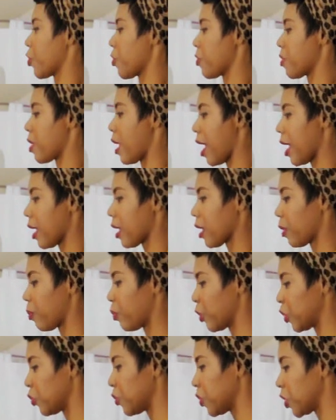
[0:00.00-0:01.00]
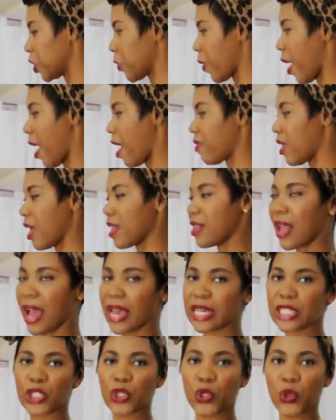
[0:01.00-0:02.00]
your neck, but you still have that
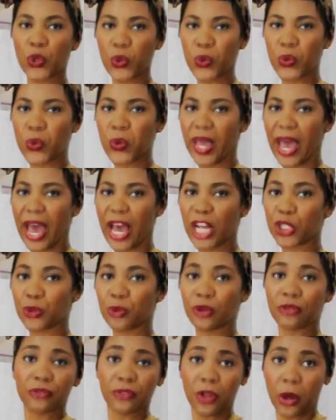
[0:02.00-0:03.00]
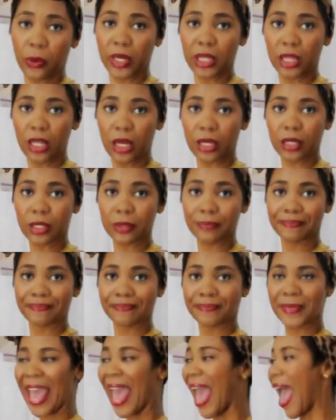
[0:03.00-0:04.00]
nice, cool, casual, flowy look.
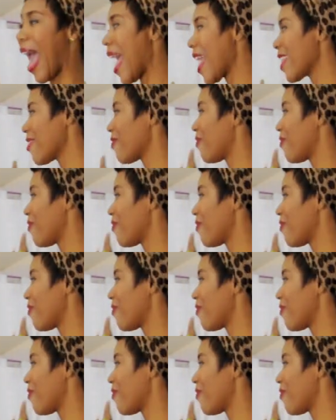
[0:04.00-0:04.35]
And